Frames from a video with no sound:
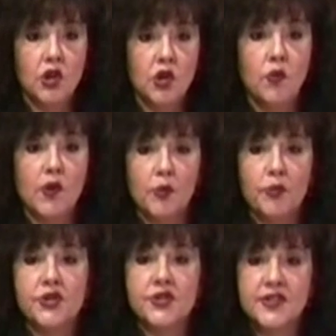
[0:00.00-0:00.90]
you will
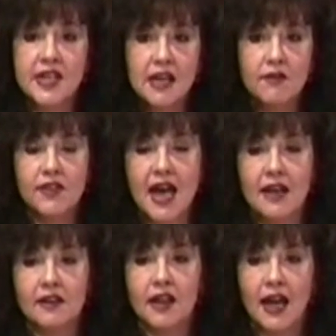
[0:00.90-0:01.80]
perceive
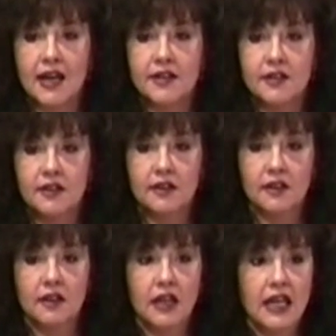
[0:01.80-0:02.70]
that light
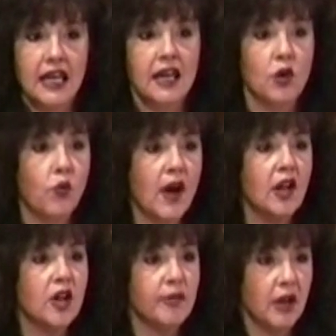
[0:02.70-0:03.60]
in a
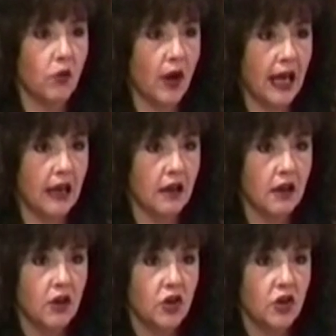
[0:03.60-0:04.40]
welcoming way.